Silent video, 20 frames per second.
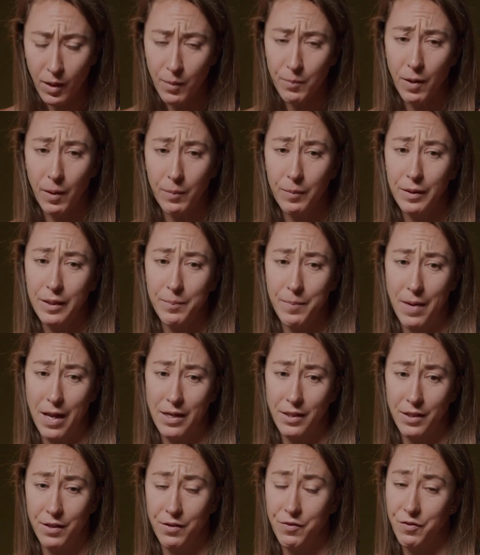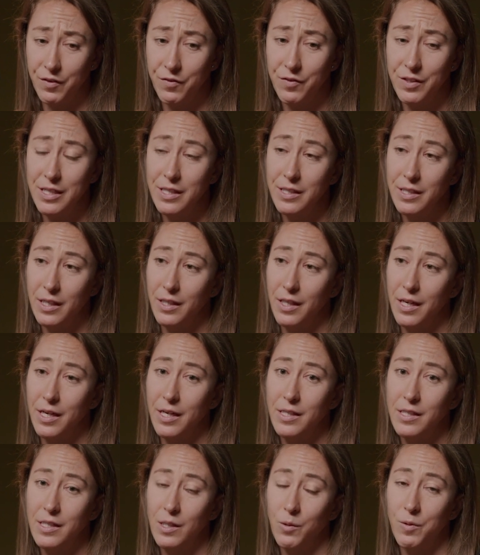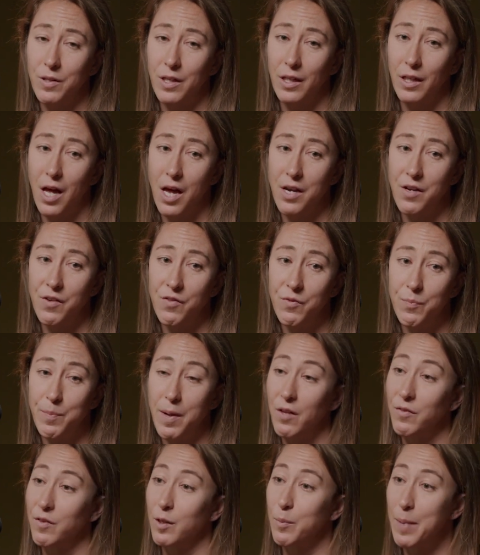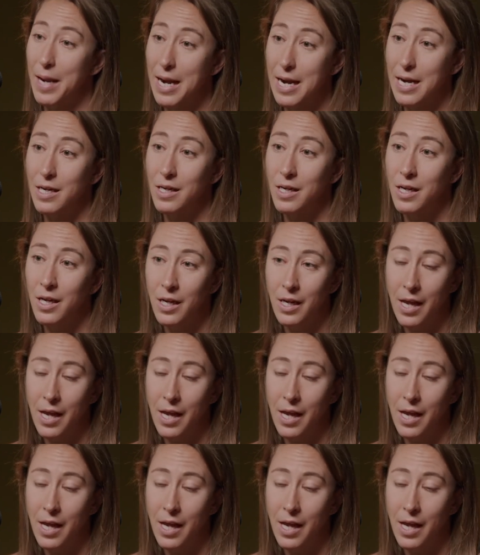probably men in their 50s, and they deal with a lot of pelvic pain.